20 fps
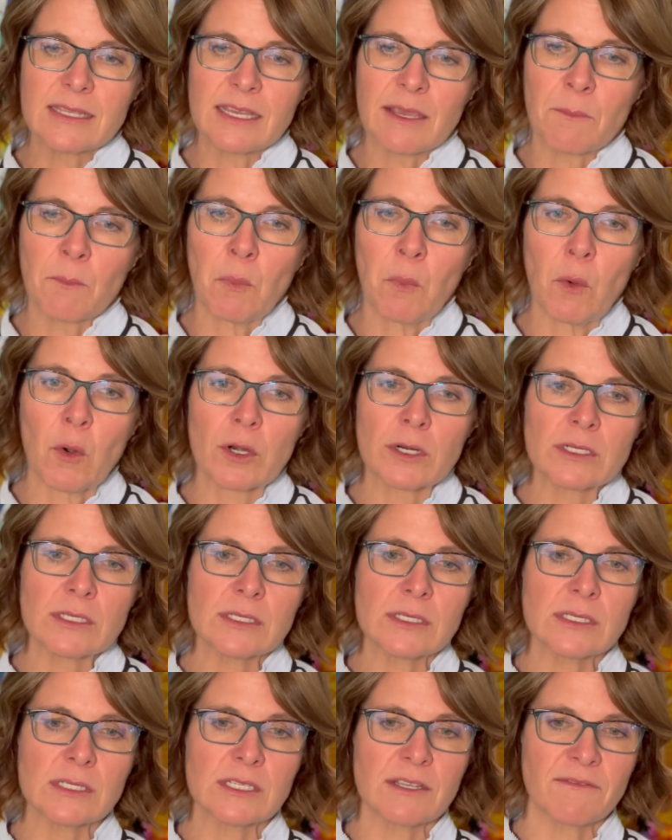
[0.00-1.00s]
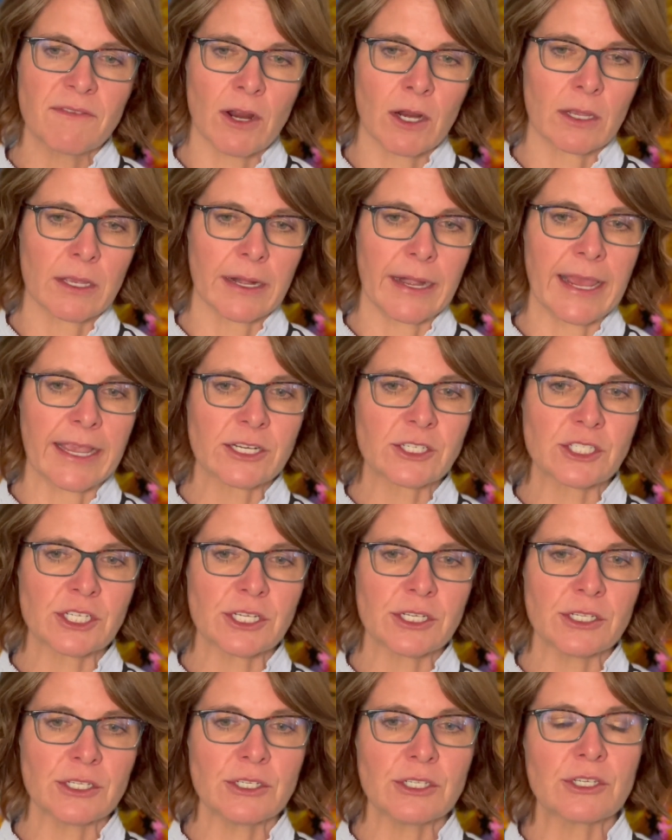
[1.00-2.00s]
the importance of our
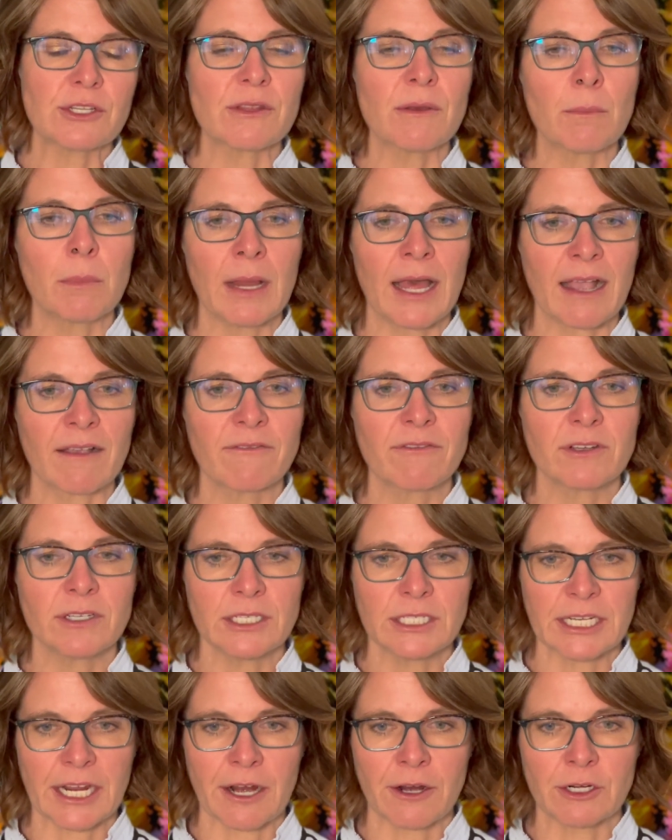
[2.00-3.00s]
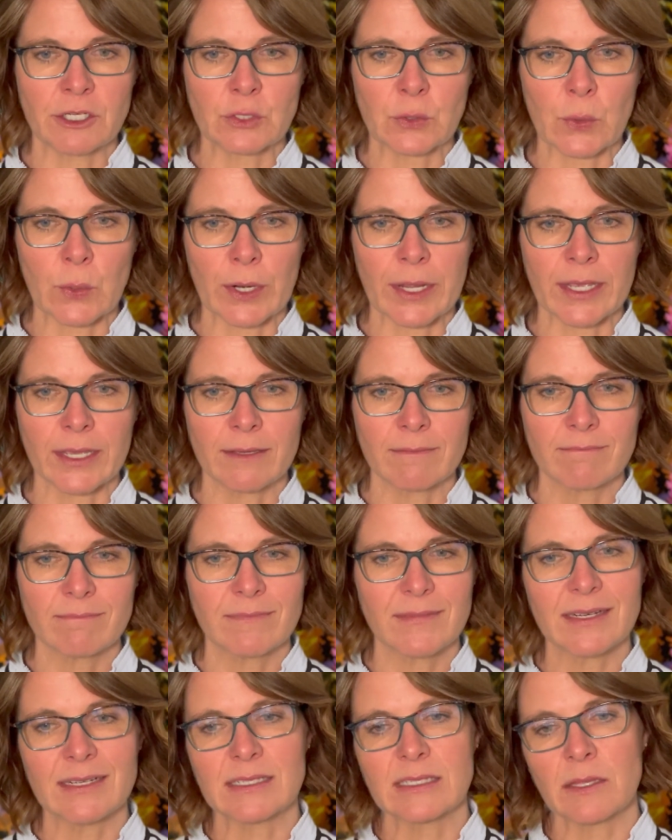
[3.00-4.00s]
connection to the Blackfoot territory
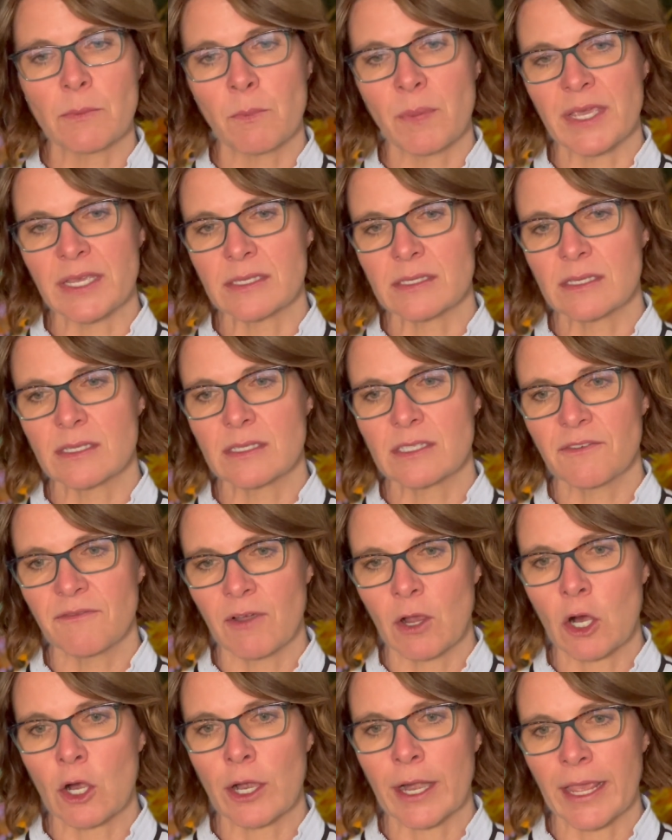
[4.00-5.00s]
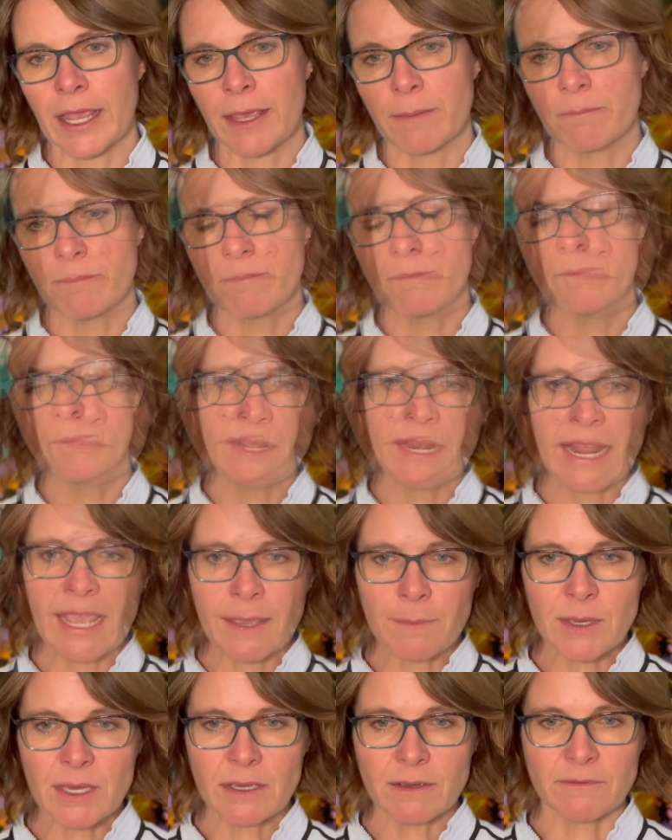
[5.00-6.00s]
that is the basis of our name.
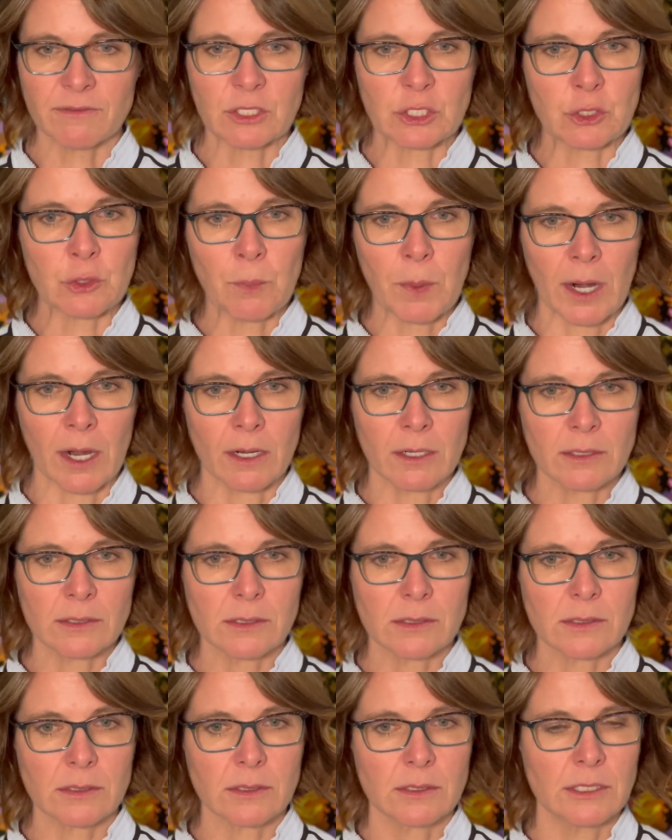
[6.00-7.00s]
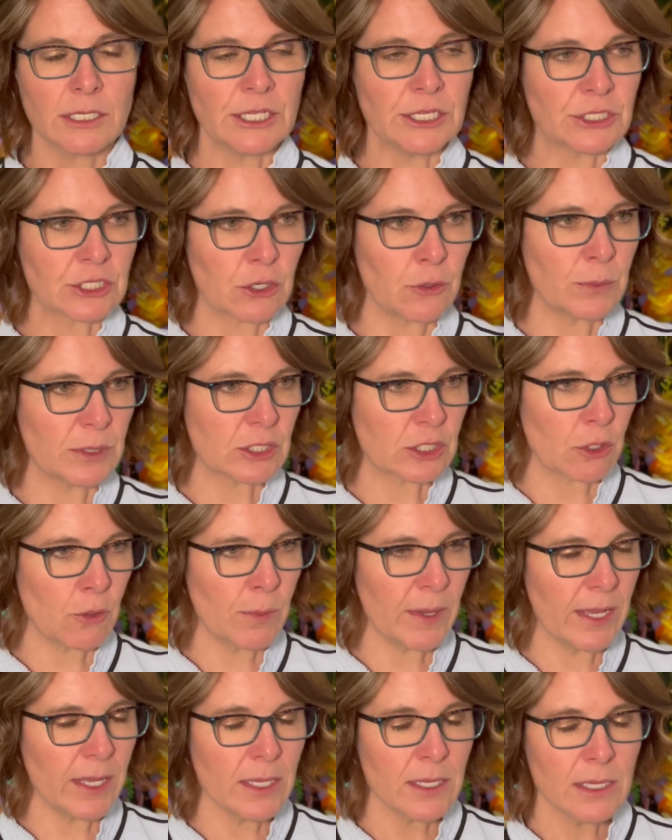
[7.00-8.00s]
Naming of 2 parks,
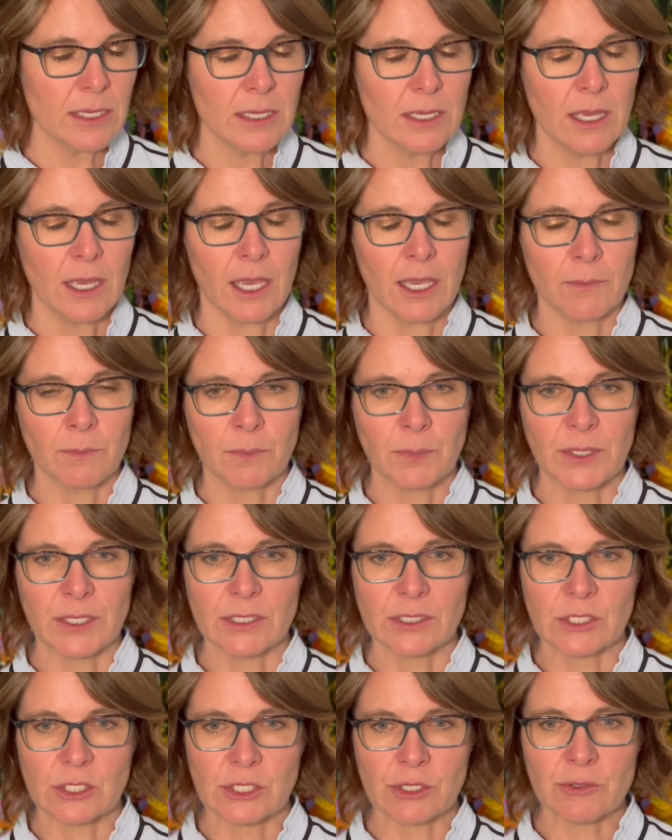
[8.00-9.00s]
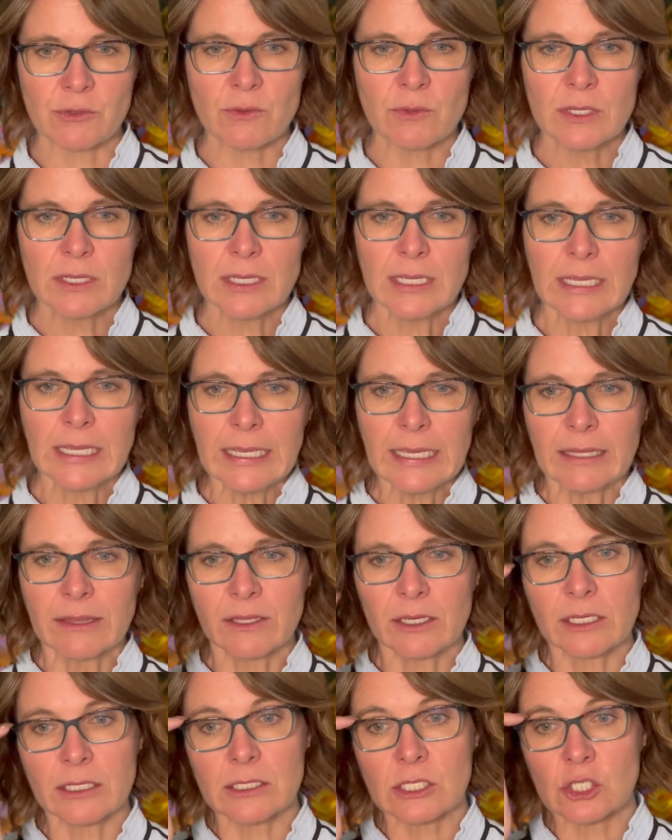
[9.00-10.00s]
Itobatoba and Peace Stew,
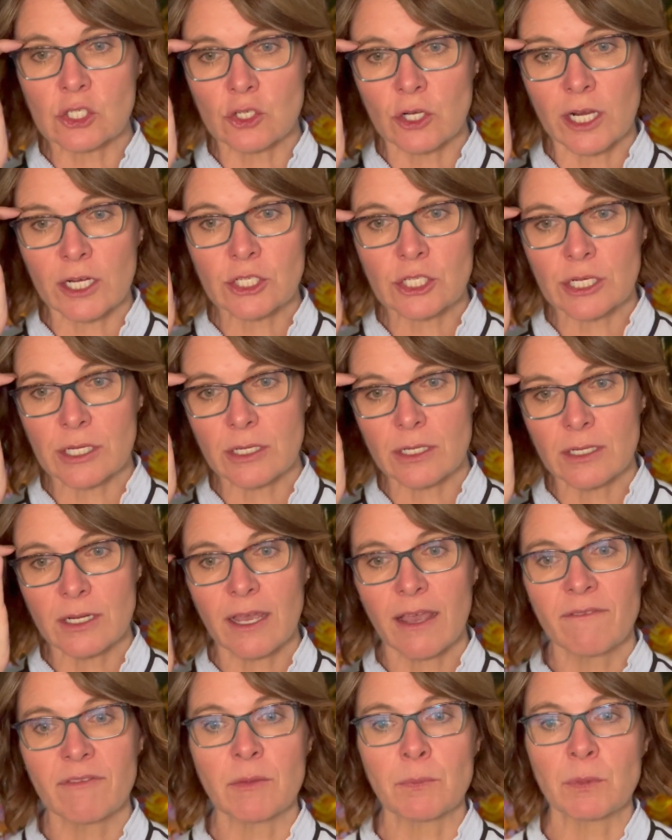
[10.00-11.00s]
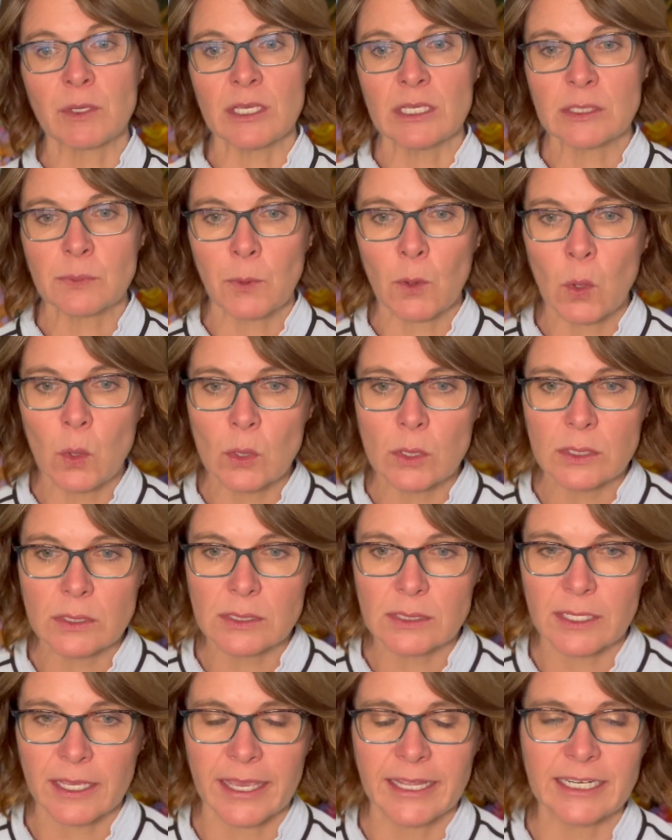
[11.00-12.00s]
the construction of the peace
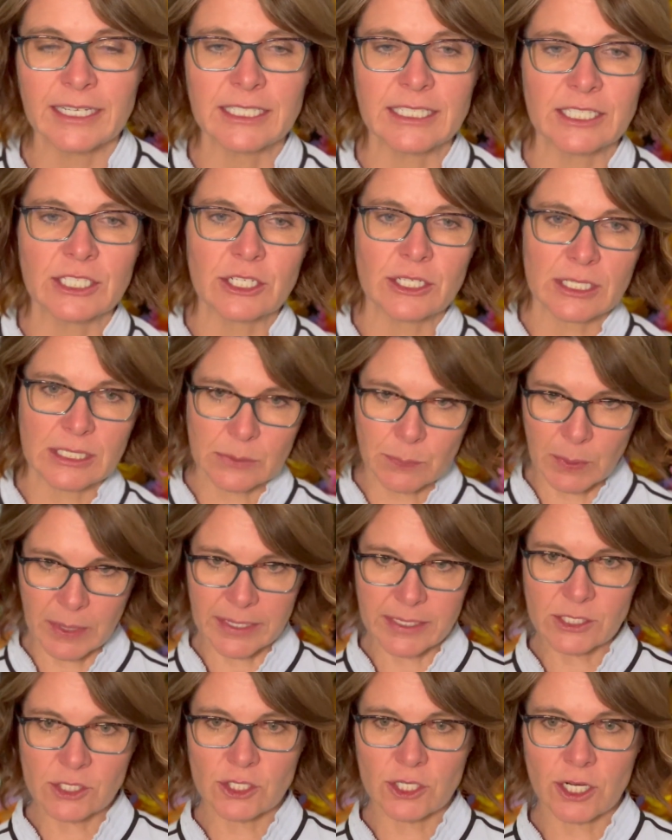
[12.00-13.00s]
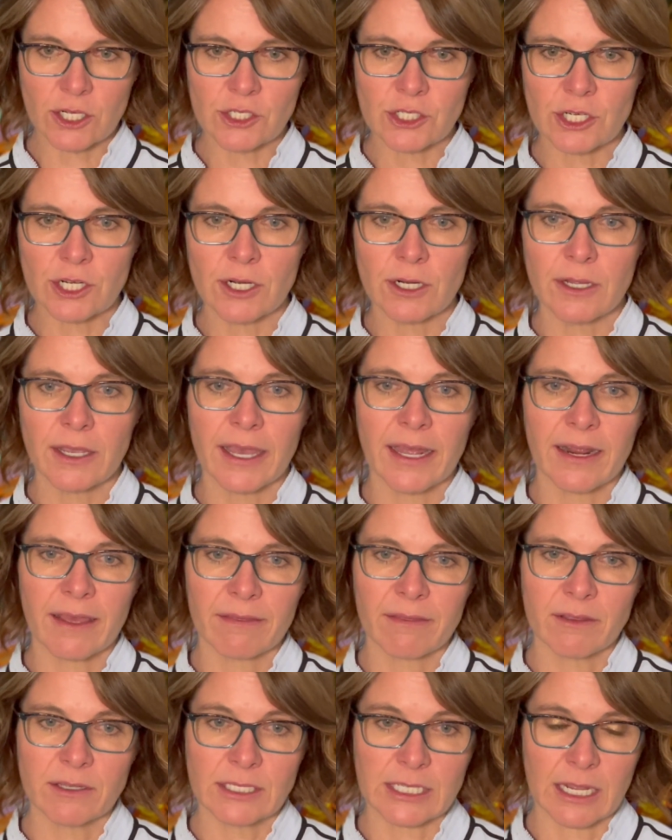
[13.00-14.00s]
poles and Indigenous play structure at
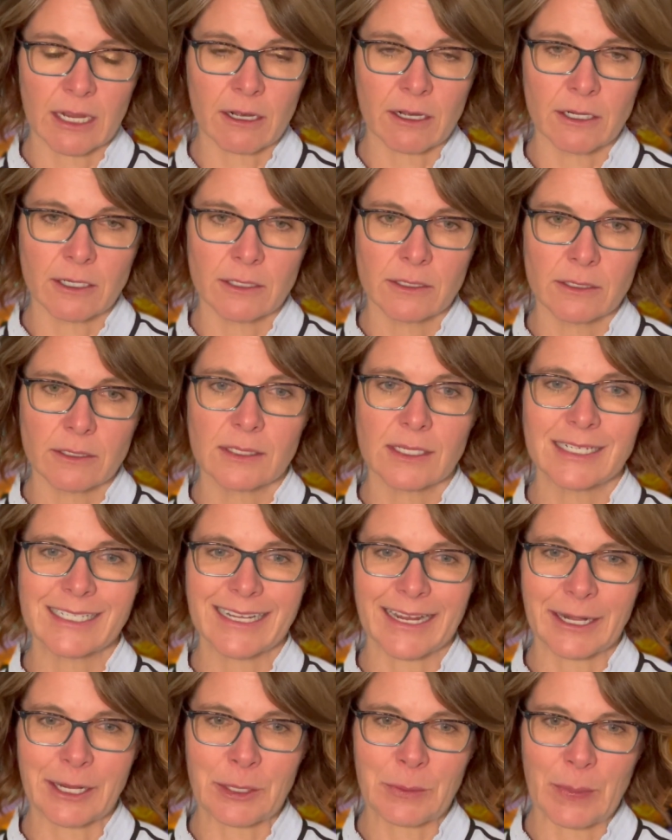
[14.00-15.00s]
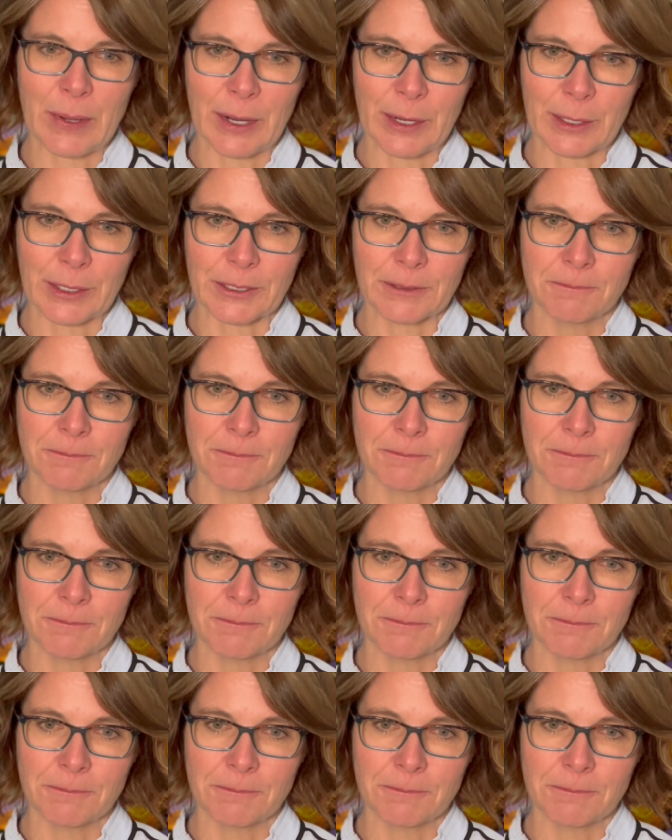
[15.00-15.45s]
Ethel Tucker Centennial Park,